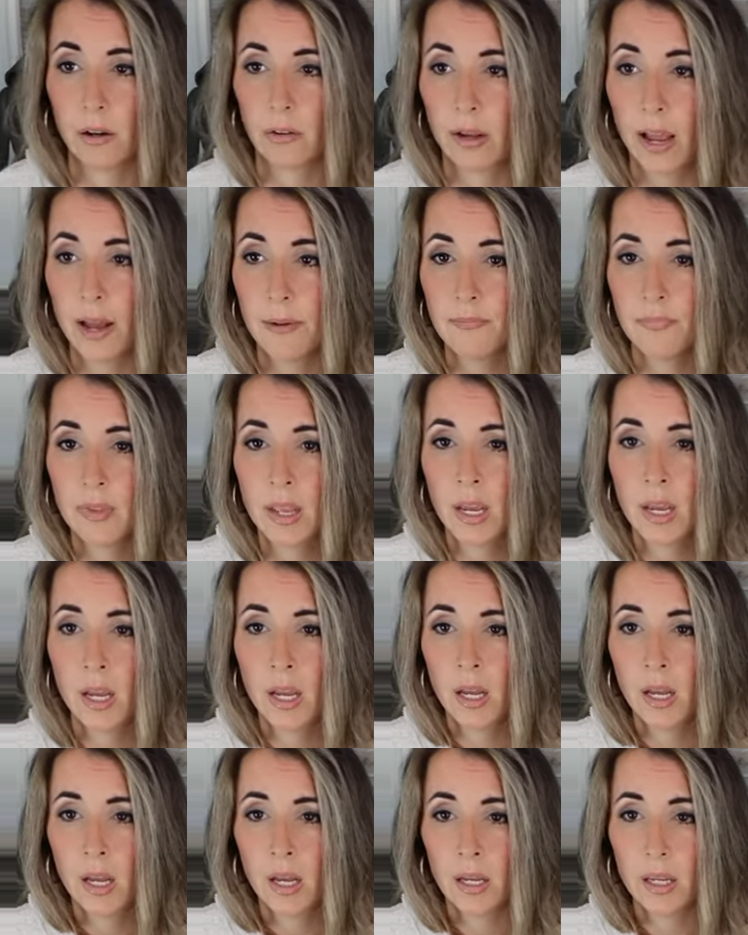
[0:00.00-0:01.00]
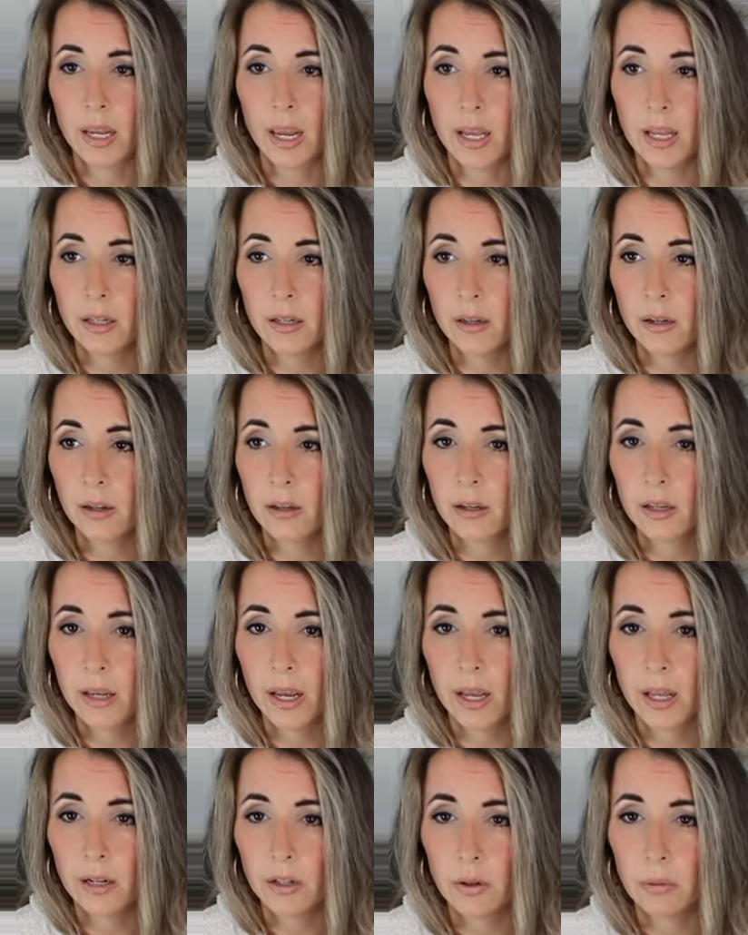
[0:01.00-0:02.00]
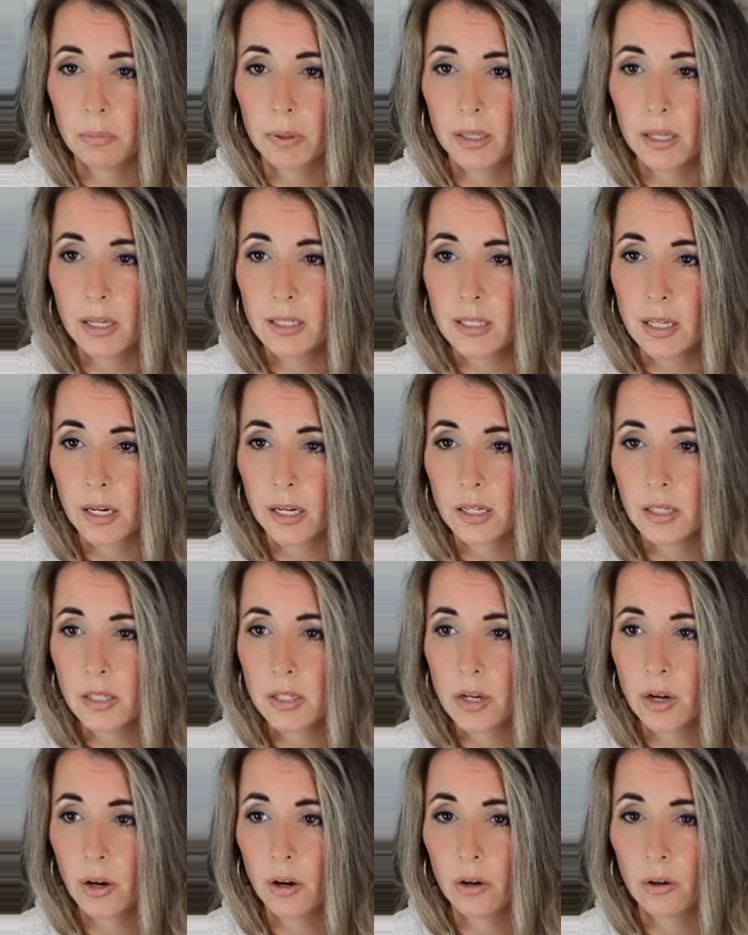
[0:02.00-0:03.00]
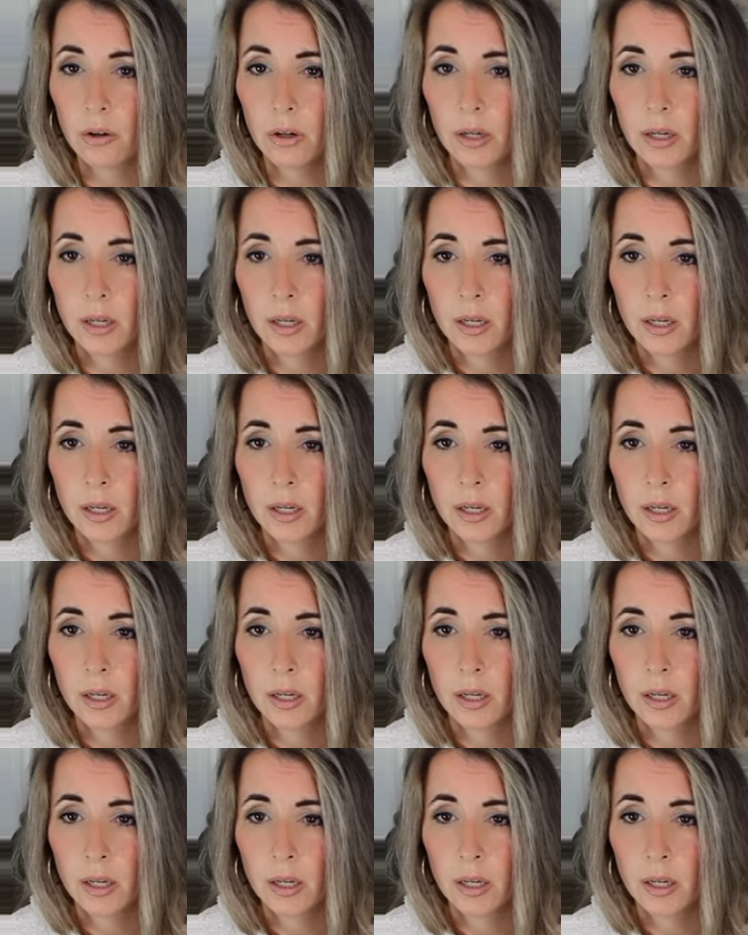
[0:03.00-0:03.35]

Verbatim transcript: Okay, can you can you please let us know?